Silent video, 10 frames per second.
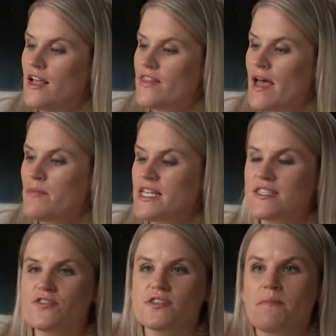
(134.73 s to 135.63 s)
that means
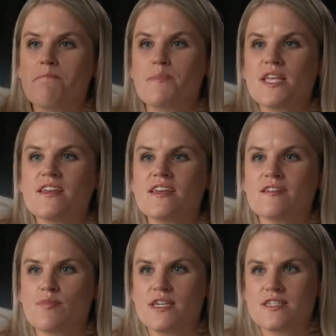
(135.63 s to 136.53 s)
there's a
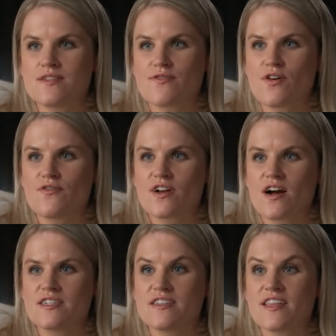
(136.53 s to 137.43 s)
billion pieces of COVID
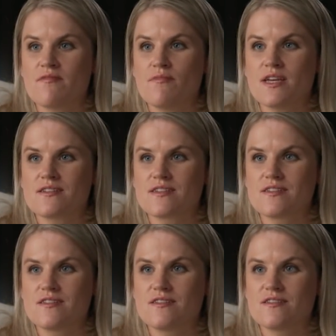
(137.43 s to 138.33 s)
content they
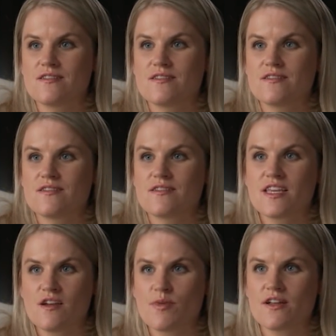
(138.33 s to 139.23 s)
missed.
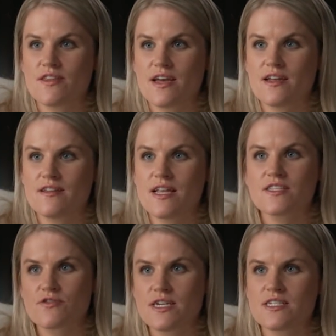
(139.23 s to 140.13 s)
Think about that.
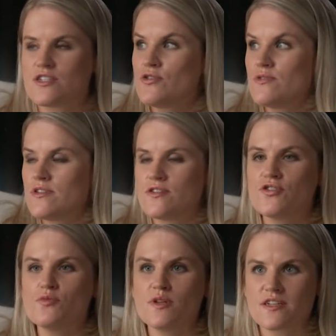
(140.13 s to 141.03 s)
That's crazy.
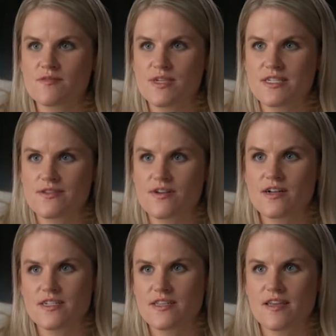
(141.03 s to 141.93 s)
Two billion pieces of
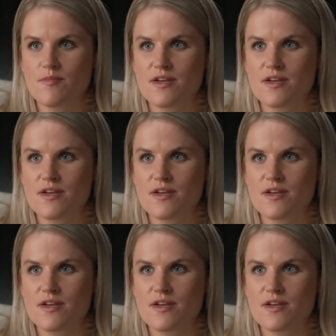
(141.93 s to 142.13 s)
content they